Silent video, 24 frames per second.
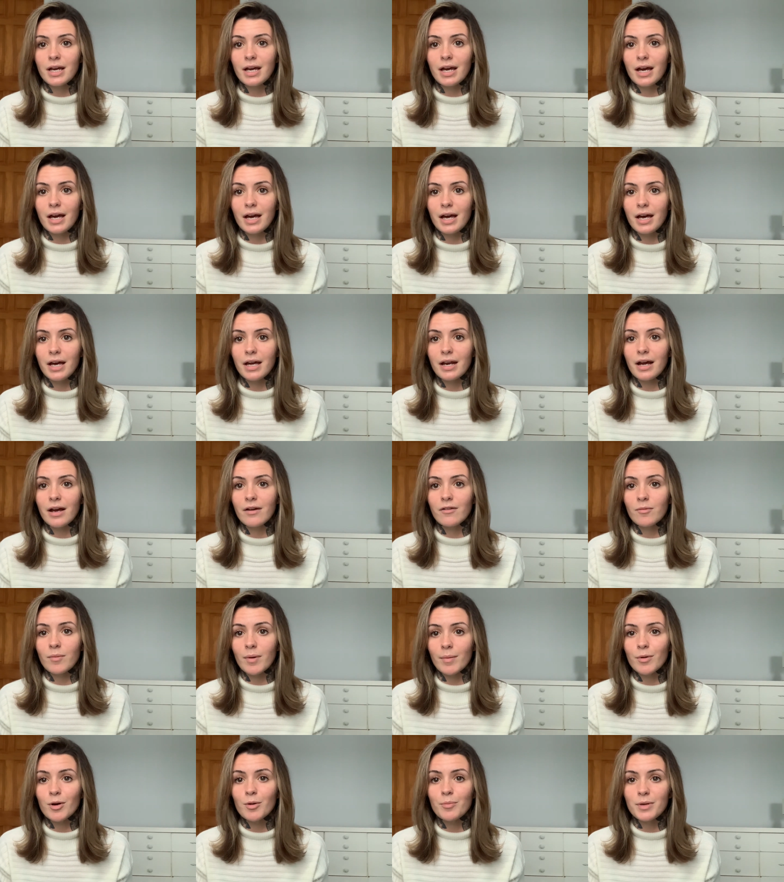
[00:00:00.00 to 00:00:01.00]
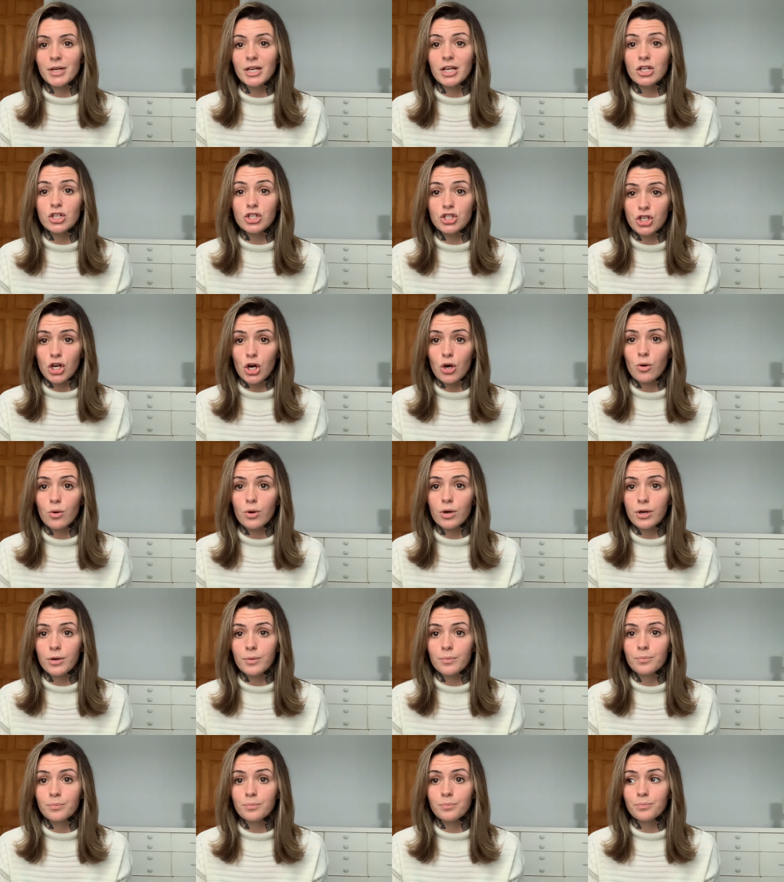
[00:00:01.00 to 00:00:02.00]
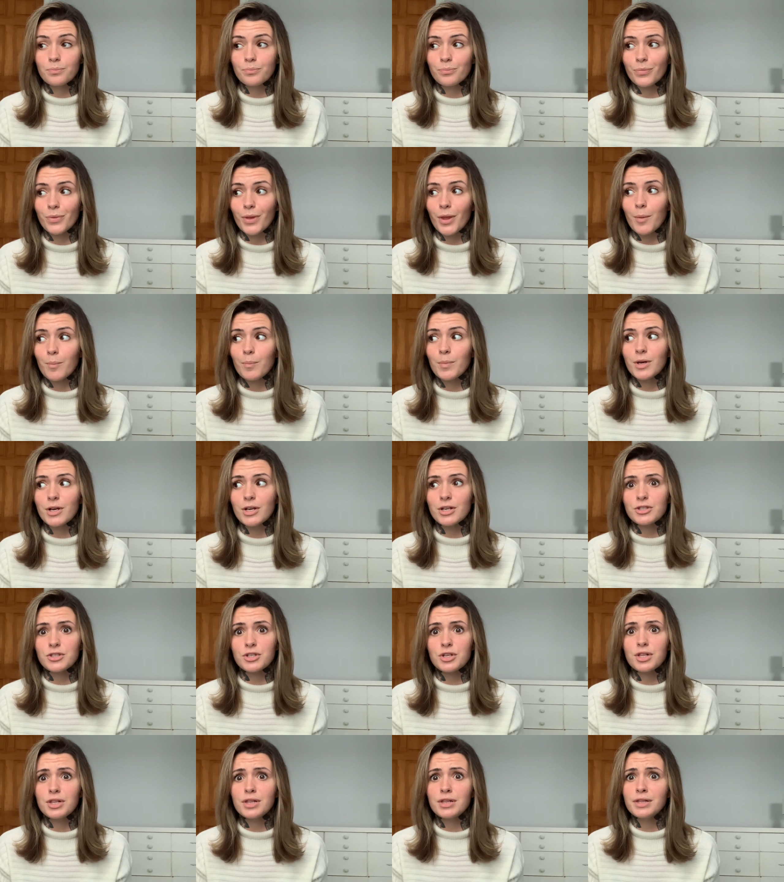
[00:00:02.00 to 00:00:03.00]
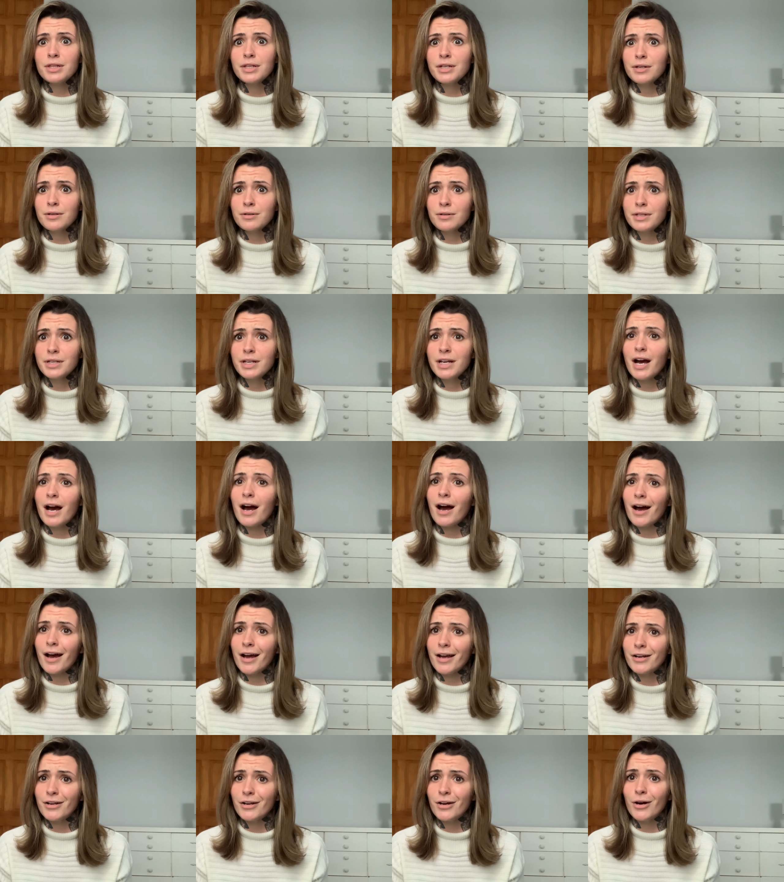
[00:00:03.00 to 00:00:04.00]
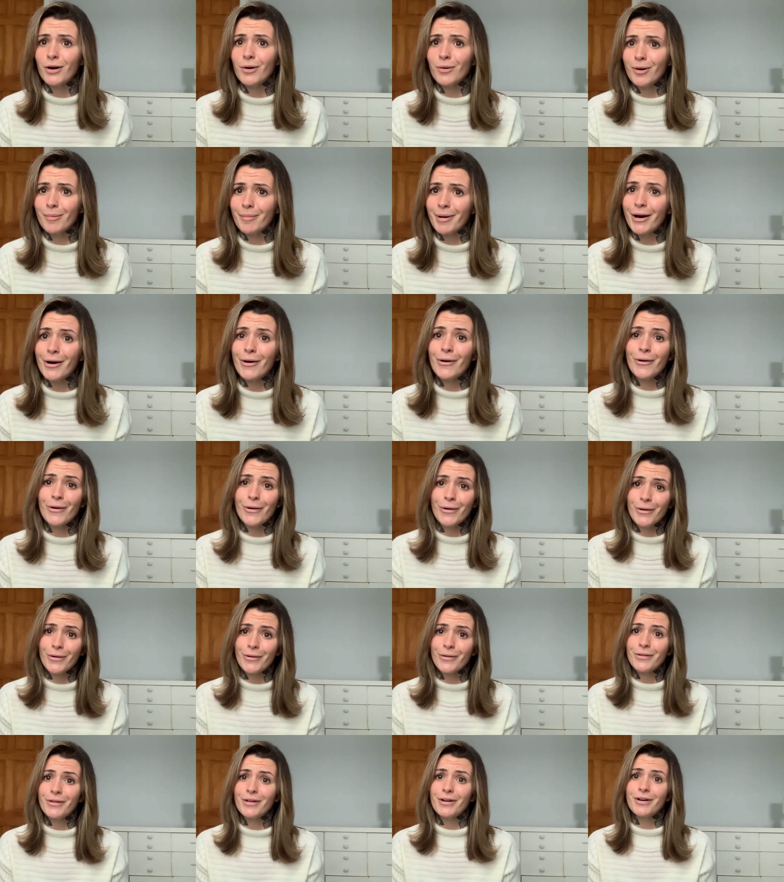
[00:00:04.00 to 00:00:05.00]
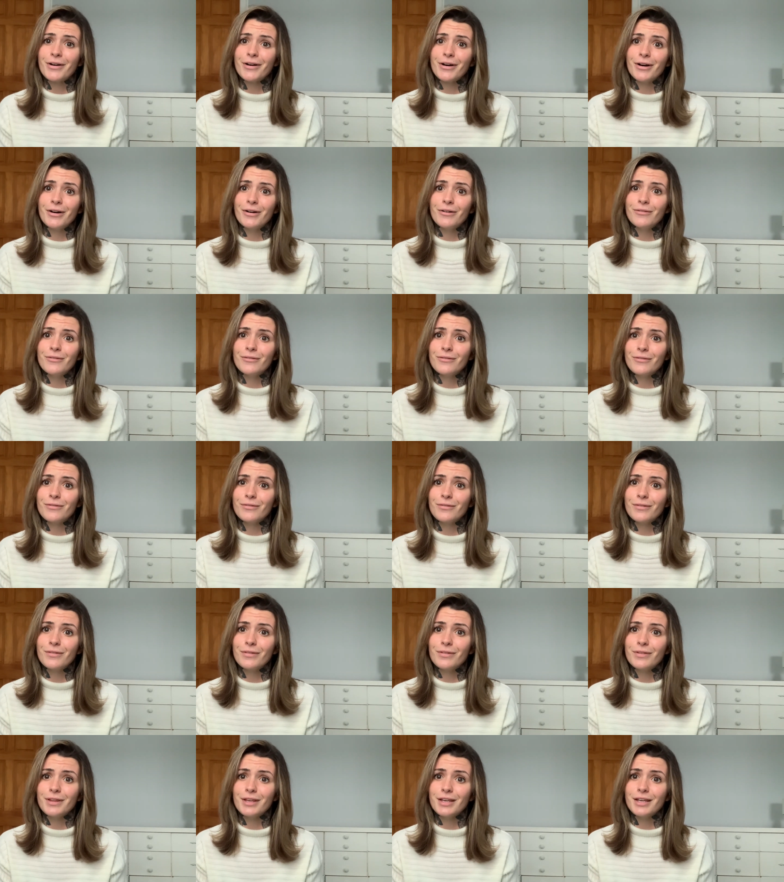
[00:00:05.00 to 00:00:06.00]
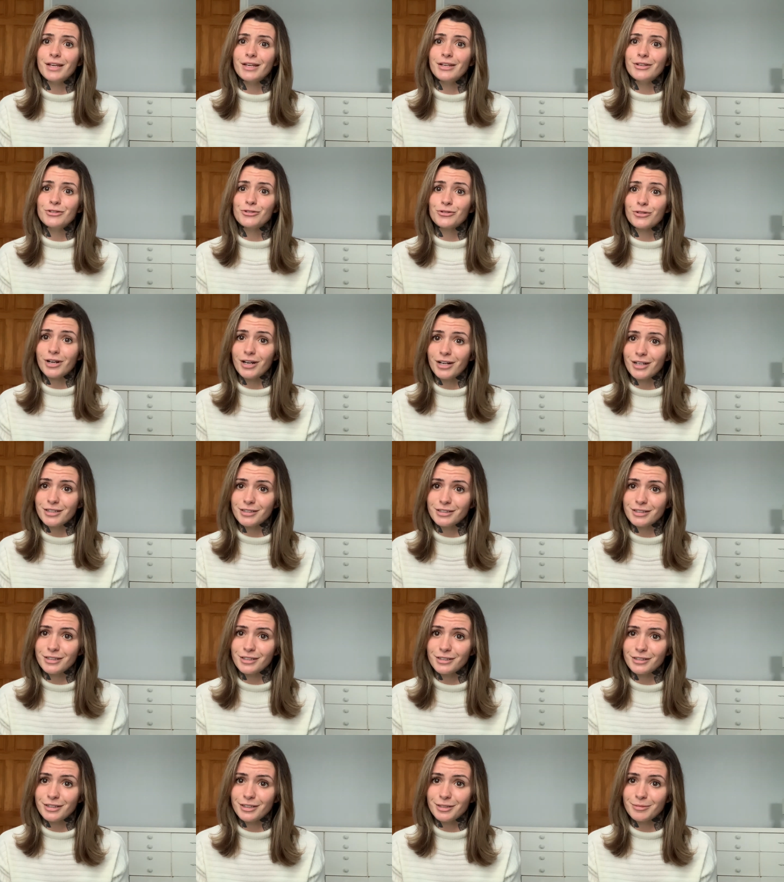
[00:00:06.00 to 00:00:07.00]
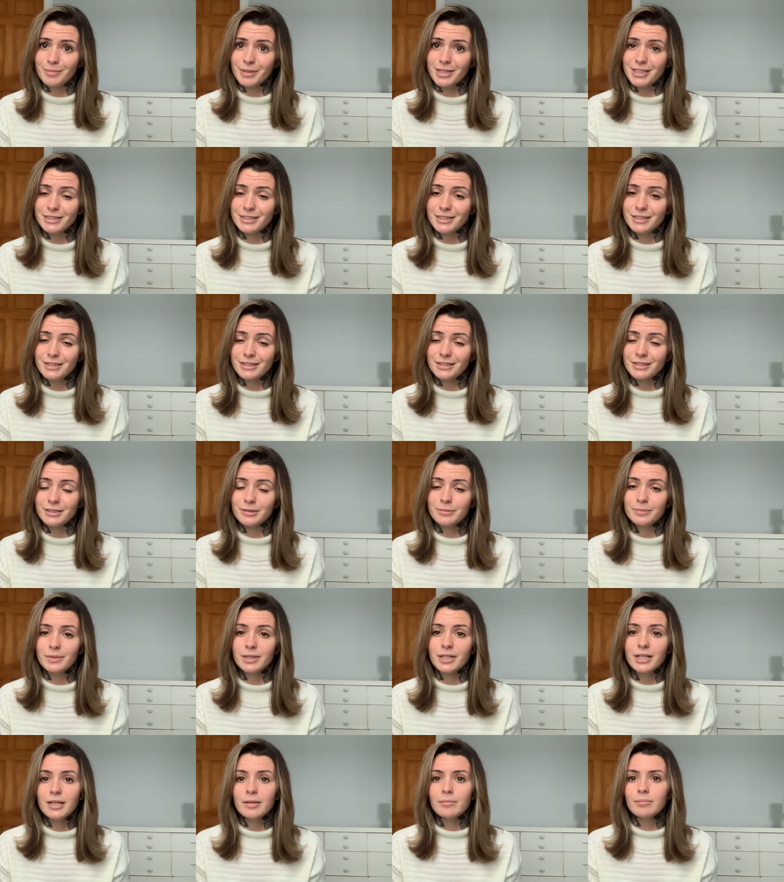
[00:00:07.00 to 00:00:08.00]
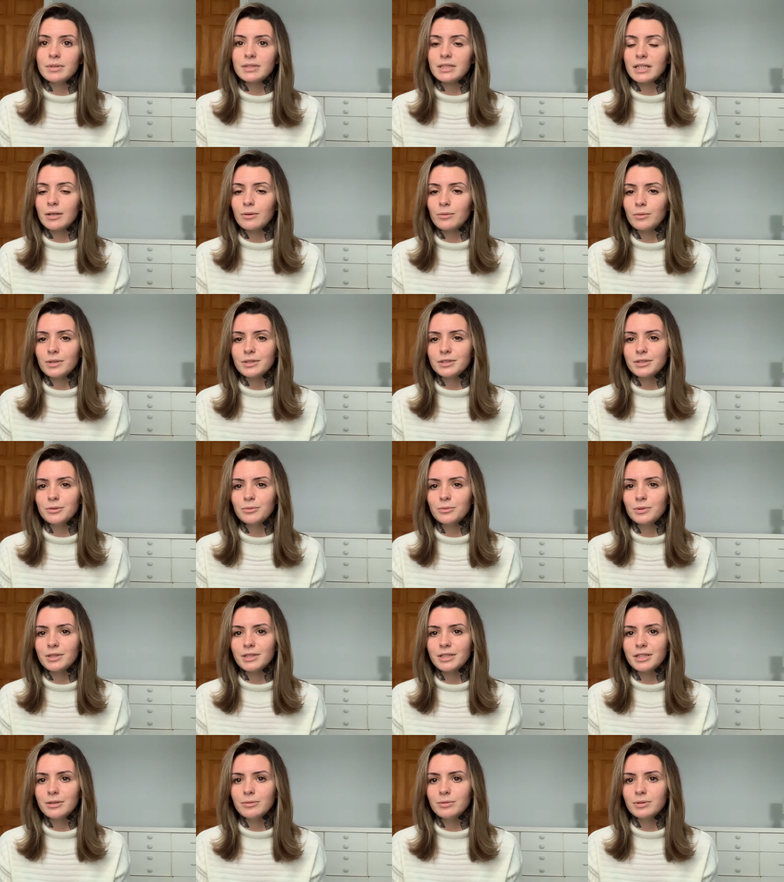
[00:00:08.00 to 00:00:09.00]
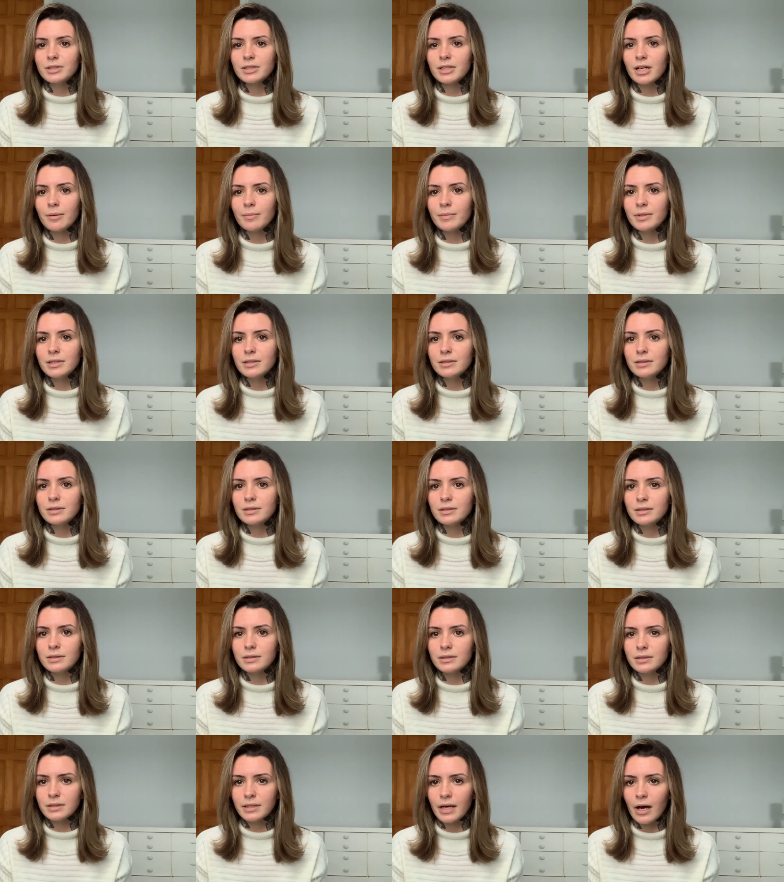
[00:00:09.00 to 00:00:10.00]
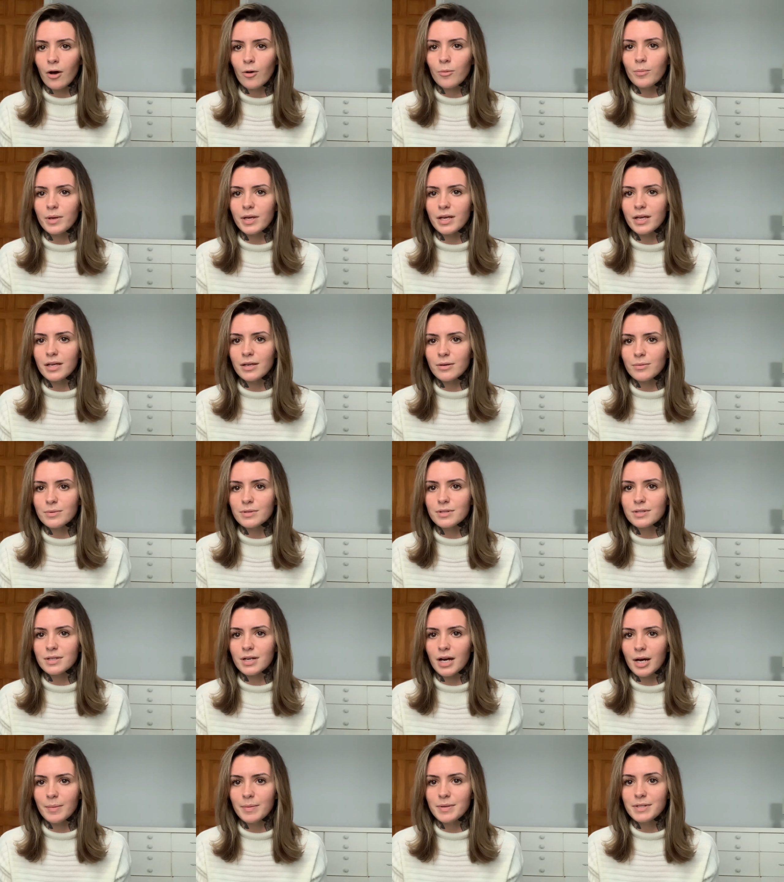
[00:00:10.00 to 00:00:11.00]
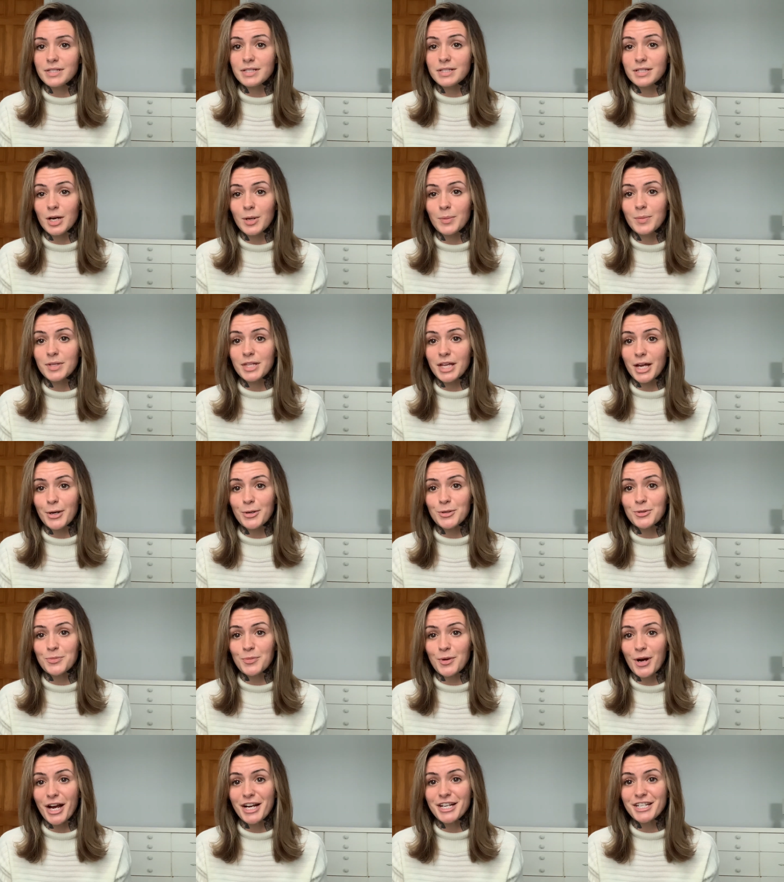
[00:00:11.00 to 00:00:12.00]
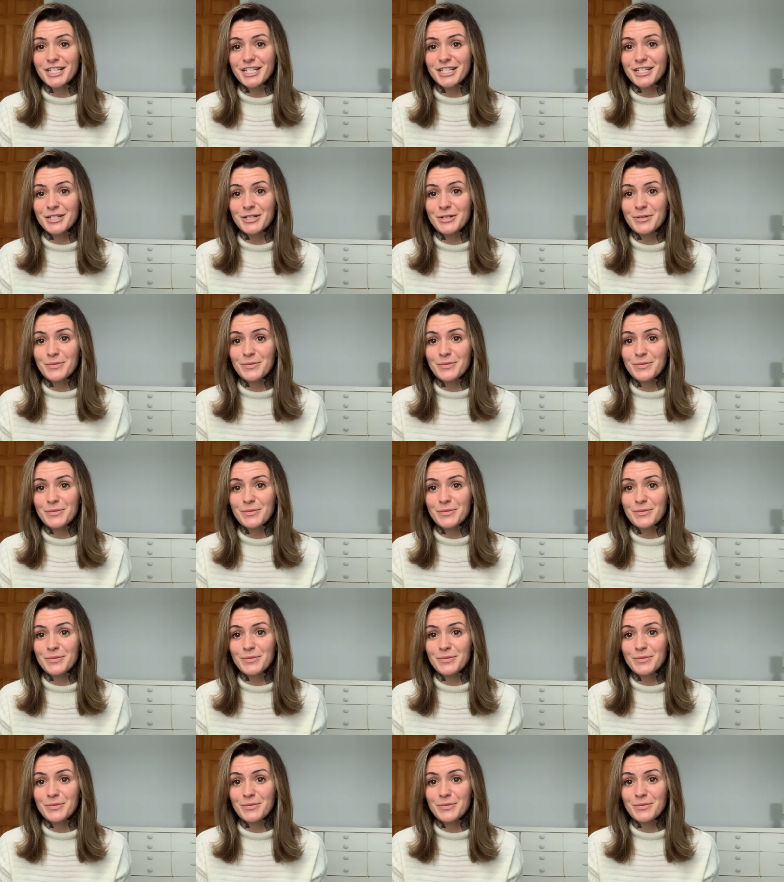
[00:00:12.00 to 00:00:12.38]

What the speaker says: And I remember it being a joke, because clearly I know about all of the drugs that are in my system, but that wasn't what he was coming to tell me. He was coming to tell me that I was pregnant.